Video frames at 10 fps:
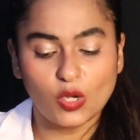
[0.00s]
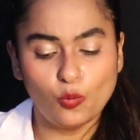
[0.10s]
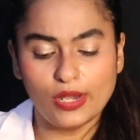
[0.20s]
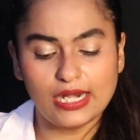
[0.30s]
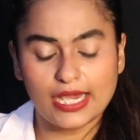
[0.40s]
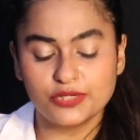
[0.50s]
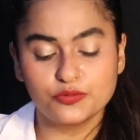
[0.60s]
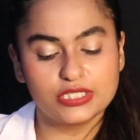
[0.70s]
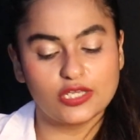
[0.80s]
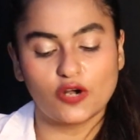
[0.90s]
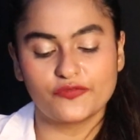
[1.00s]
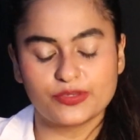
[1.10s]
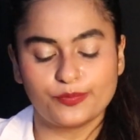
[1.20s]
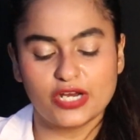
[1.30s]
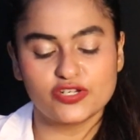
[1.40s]
well, I do see a lot of
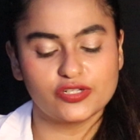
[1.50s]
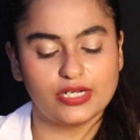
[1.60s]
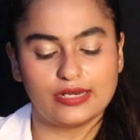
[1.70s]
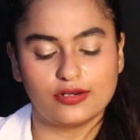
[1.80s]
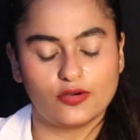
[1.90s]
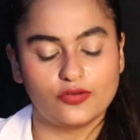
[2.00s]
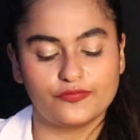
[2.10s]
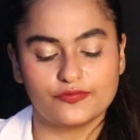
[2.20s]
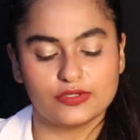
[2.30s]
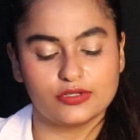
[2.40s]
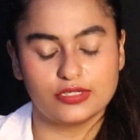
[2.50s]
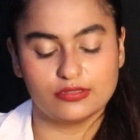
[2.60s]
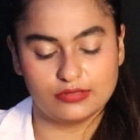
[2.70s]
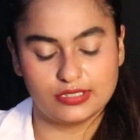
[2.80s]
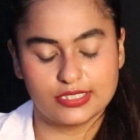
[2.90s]
suppression, and a lot of
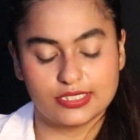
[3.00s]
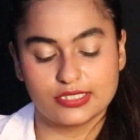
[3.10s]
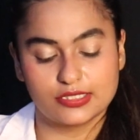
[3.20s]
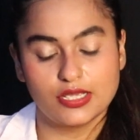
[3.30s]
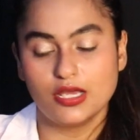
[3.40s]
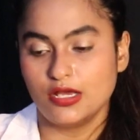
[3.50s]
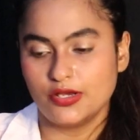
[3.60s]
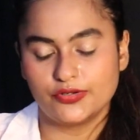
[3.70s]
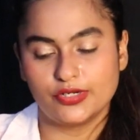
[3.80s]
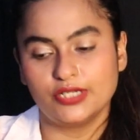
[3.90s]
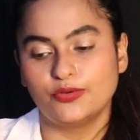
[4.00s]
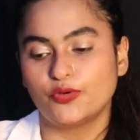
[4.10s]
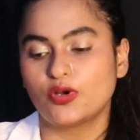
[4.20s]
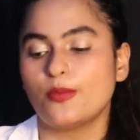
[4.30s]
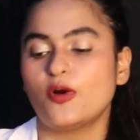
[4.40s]
this is really
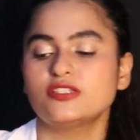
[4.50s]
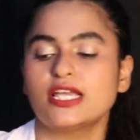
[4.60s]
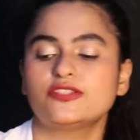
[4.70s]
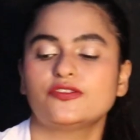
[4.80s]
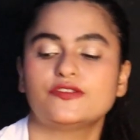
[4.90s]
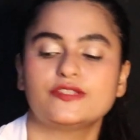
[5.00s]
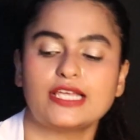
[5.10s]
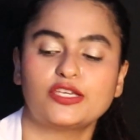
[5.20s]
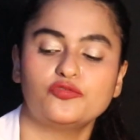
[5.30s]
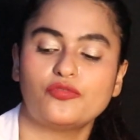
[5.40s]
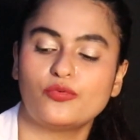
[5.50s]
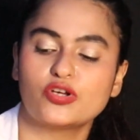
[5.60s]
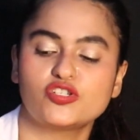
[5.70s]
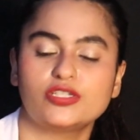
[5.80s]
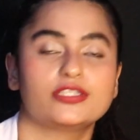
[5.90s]
going to come out. Sagittarius, thank you for
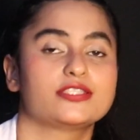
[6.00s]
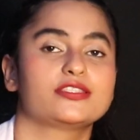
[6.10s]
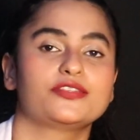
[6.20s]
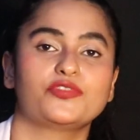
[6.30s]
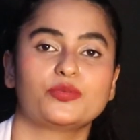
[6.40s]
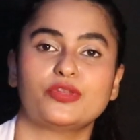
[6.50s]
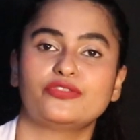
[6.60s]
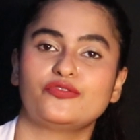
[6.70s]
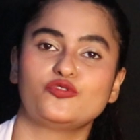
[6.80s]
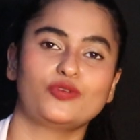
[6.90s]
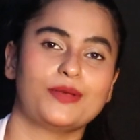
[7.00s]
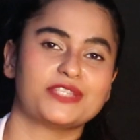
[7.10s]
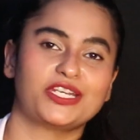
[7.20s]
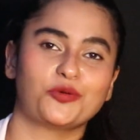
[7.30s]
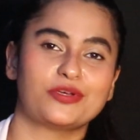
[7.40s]
watching. This is it for the month of June. I'm
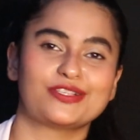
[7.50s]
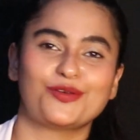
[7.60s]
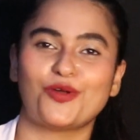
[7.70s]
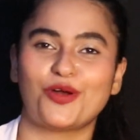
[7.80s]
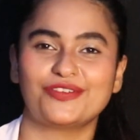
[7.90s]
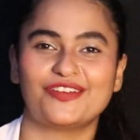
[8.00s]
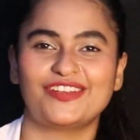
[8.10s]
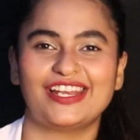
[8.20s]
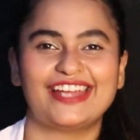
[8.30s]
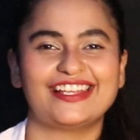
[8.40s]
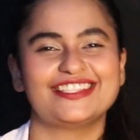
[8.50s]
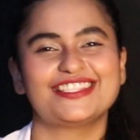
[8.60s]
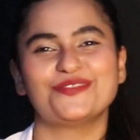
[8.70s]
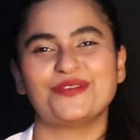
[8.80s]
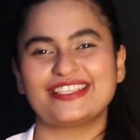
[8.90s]
sending you guys a lot of love and light. I'll
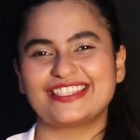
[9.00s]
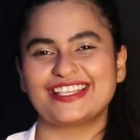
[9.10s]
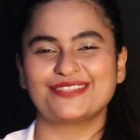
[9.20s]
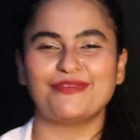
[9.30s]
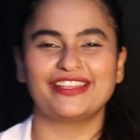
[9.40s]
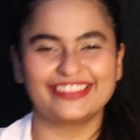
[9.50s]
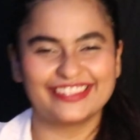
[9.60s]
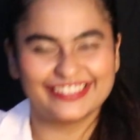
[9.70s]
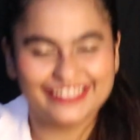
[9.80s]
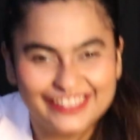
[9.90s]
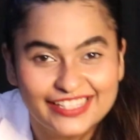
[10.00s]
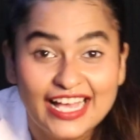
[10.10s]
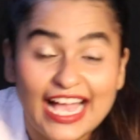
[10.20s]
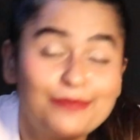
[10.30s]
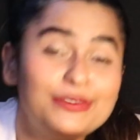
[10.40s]
see you guys next month.
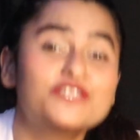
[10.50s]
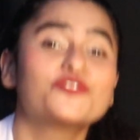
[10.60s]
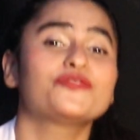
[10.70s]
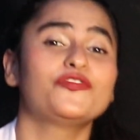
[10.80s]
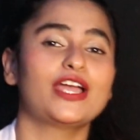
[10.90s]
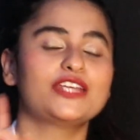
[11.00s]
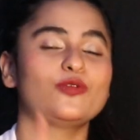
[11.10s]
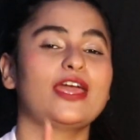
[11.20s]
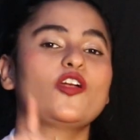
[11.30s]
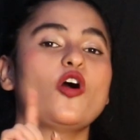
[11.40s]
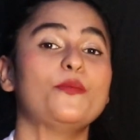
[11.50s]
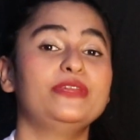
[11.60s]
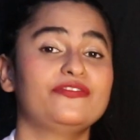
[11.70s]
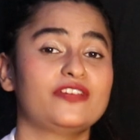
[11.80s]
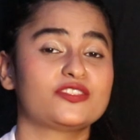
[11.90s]
And please don't forget to like,
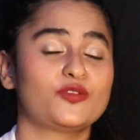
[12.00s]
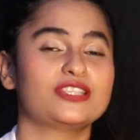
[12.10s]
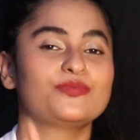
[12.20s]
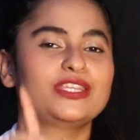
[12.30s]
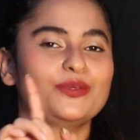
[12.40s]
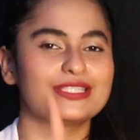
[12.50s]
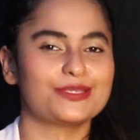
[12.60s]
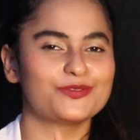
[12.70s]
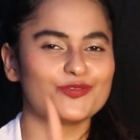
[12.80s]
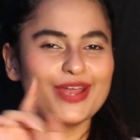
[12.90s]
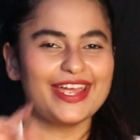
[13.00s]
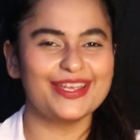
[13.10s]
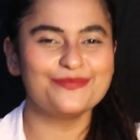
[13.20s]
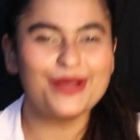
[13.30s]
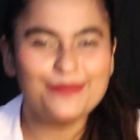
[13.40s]
comment if it resonates with you, and
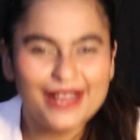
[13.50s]
subscribe. Bye